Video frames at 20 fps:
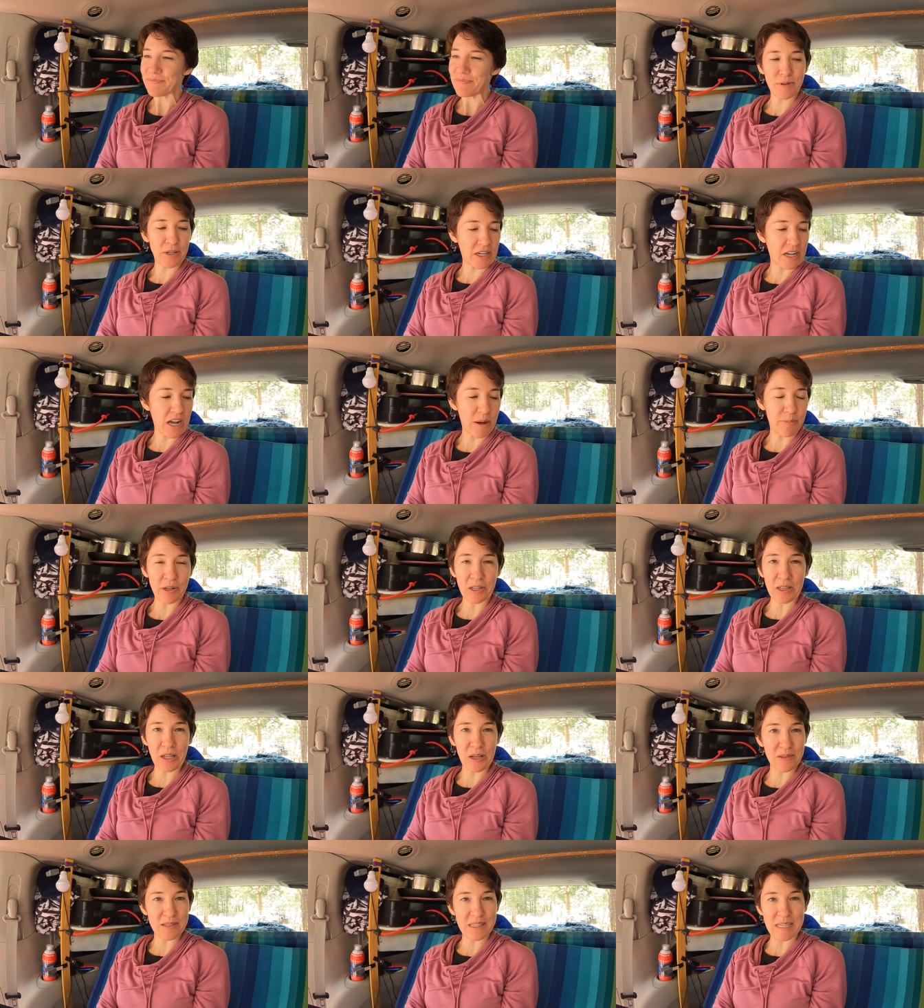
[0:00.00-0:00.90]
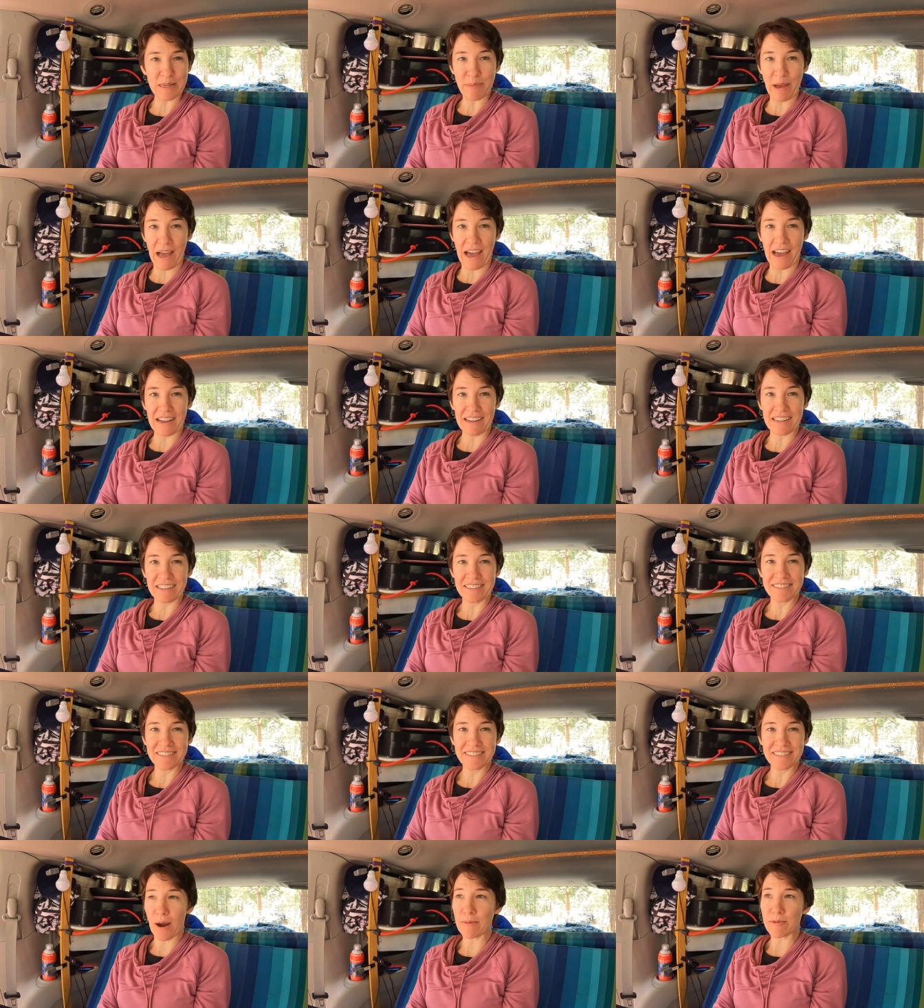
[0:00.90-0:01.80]
put a couple clothes in a bag,
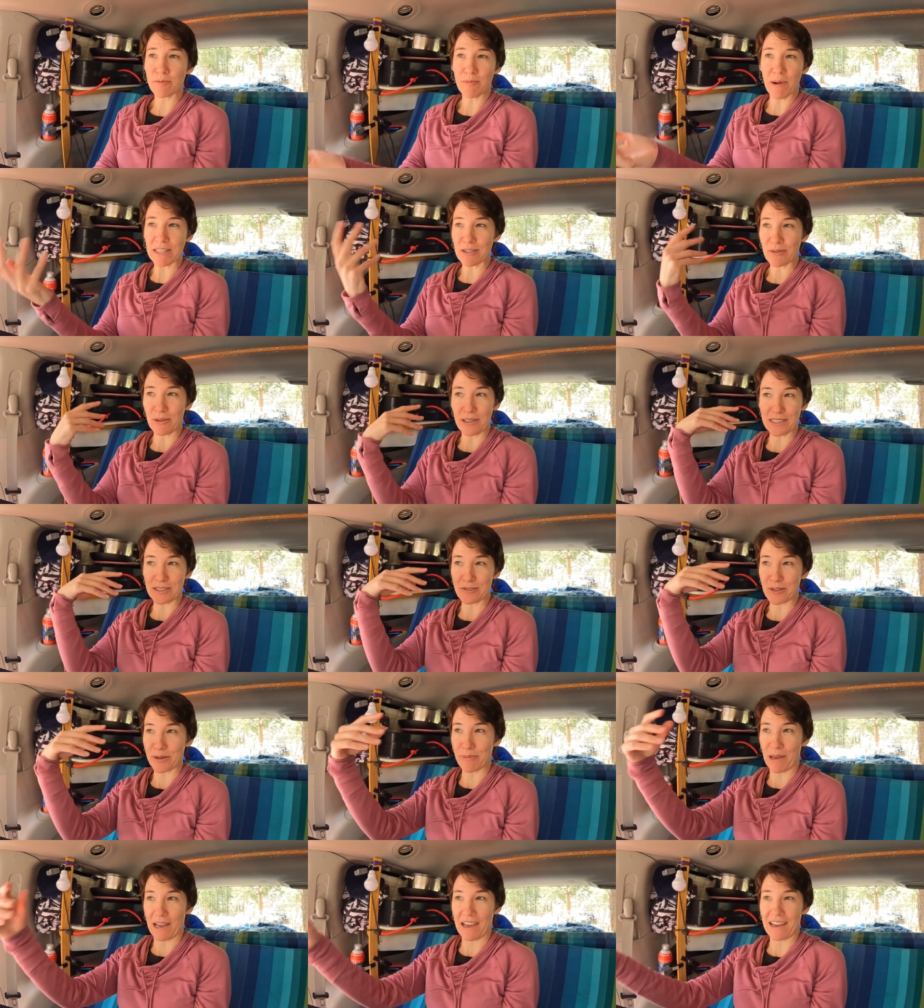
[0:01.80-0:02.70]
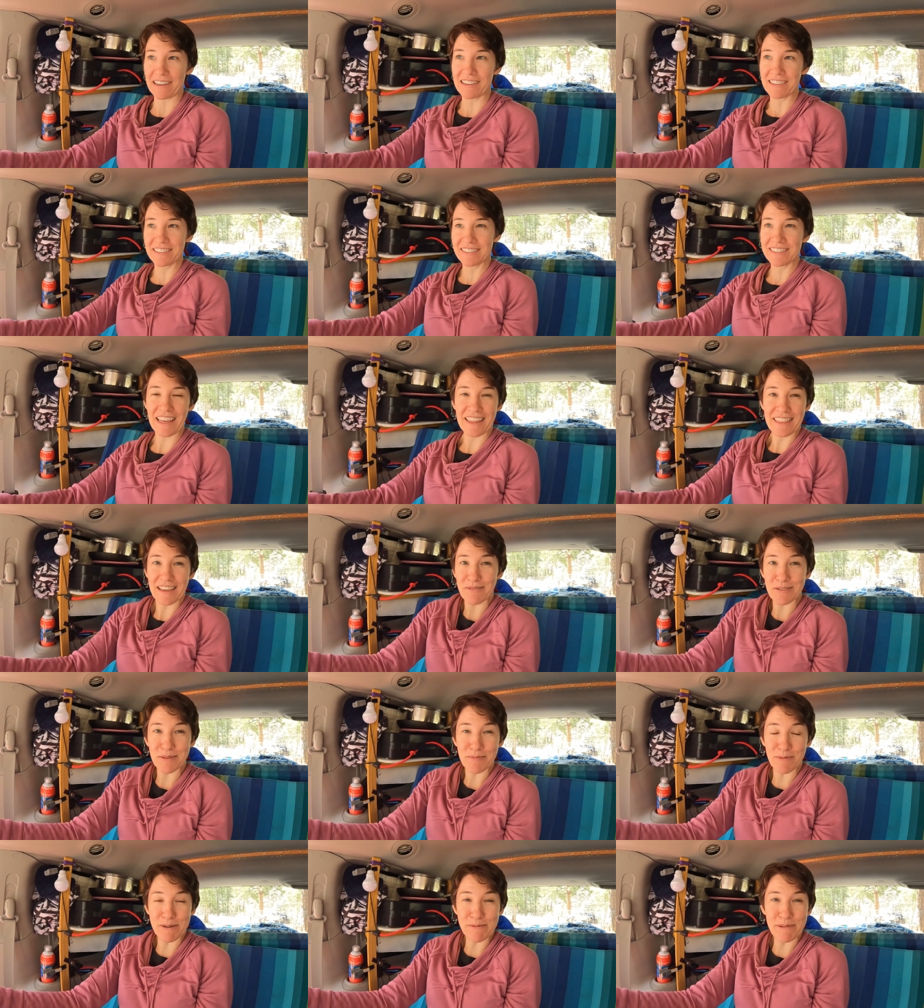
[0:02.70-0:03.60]
grabbed my toiletry bag, and that
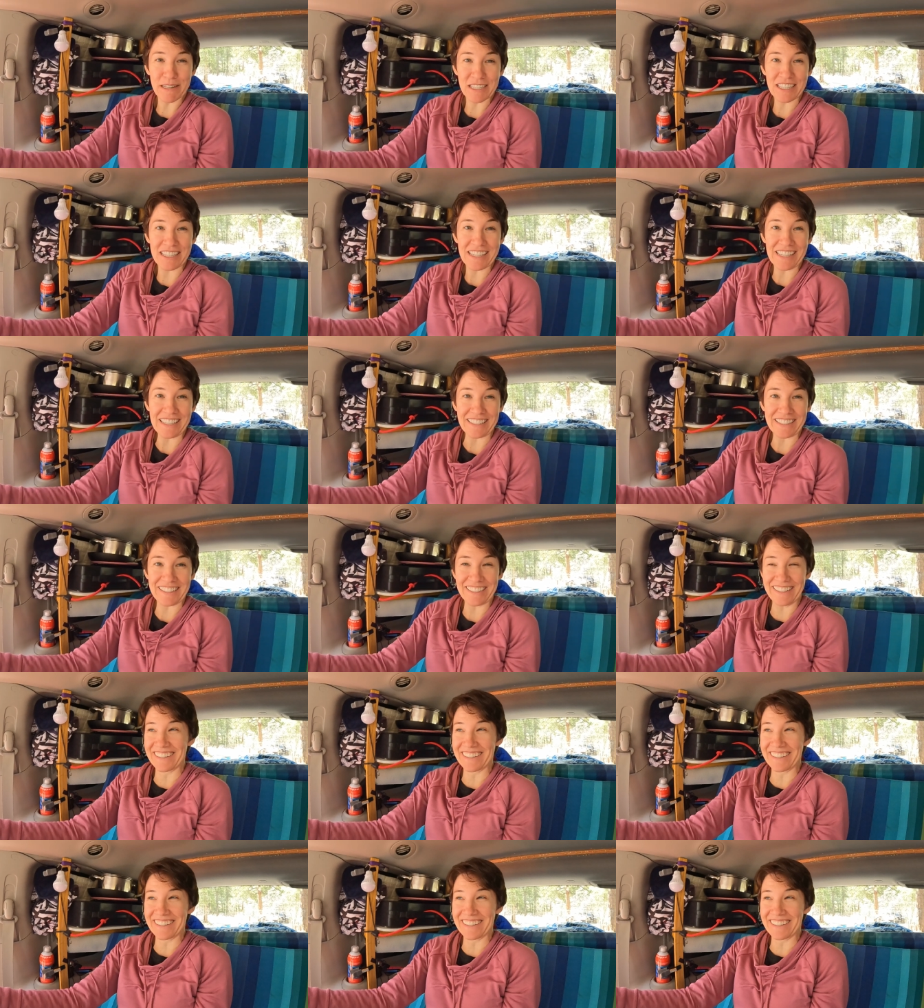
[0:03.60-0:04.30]
was pretty much it.